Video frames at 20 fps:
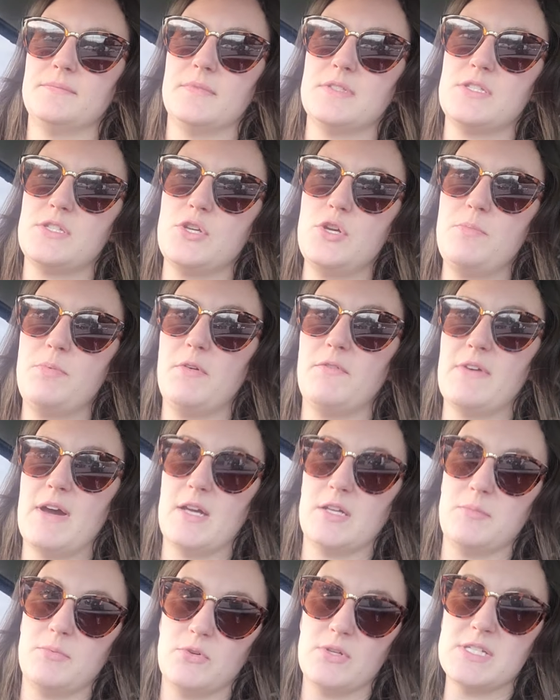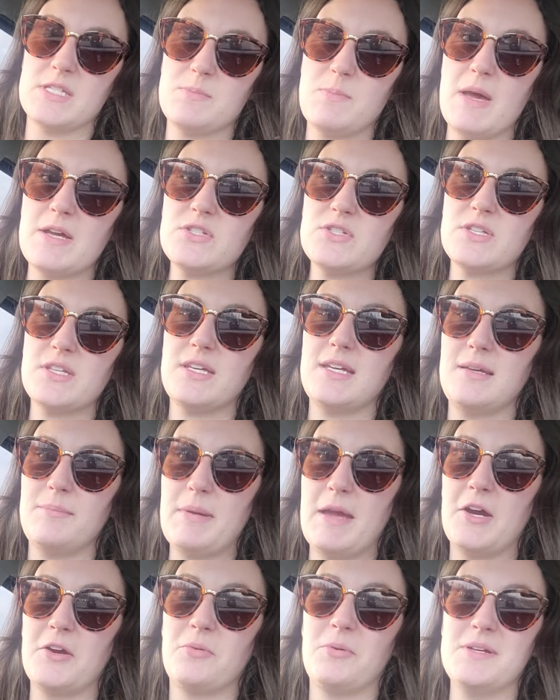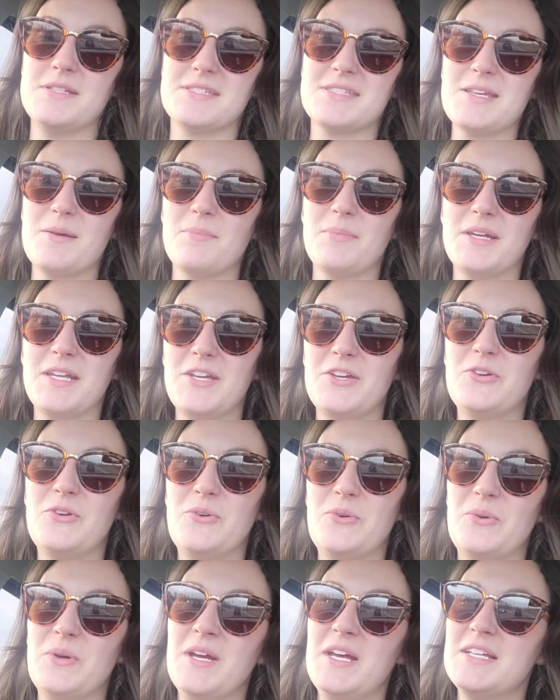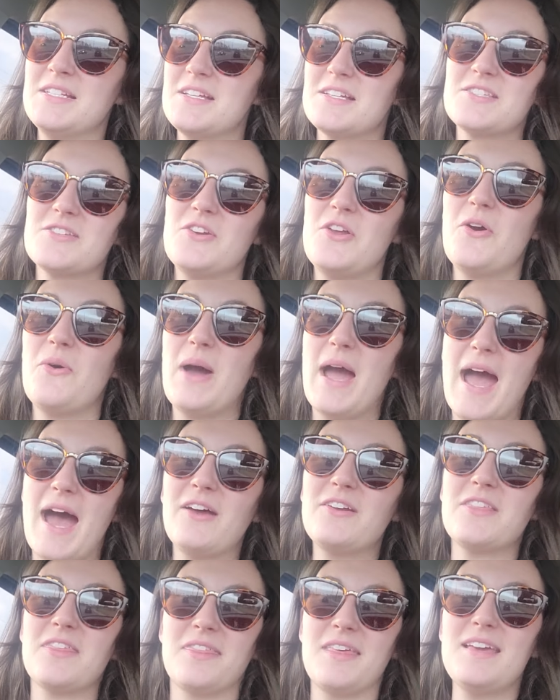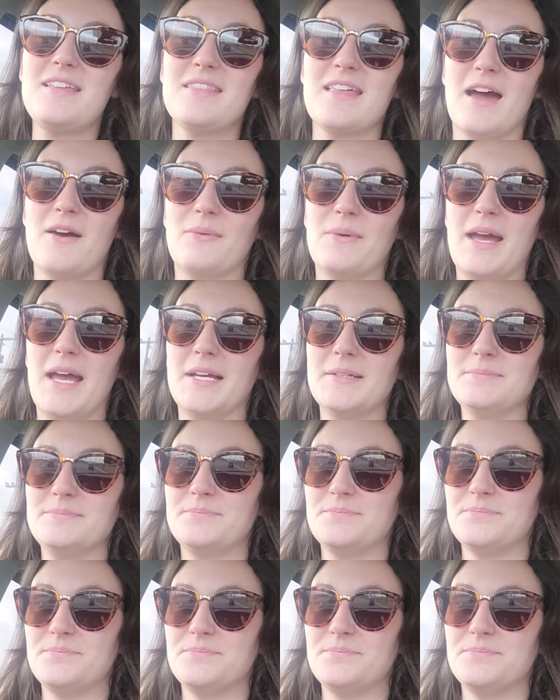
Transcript: Super valuable, especially paired with somebody who doesn't know how to think that way.